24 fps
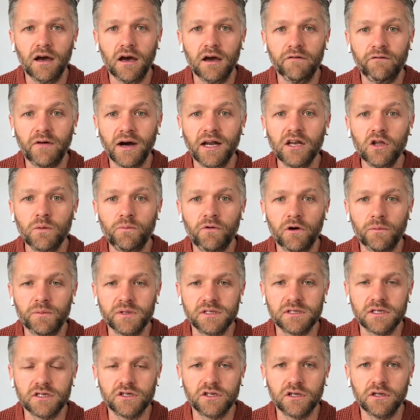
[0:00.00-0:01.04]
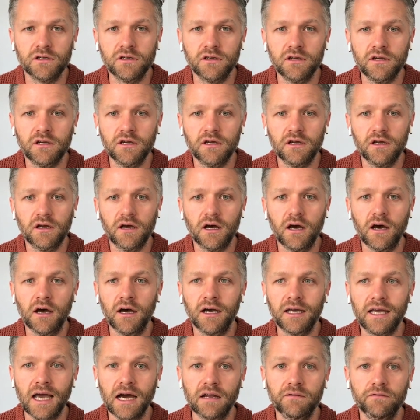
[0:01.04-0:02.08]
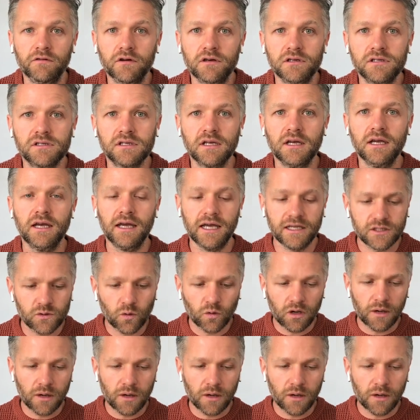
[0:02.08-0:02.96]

value proposition canvas, it's all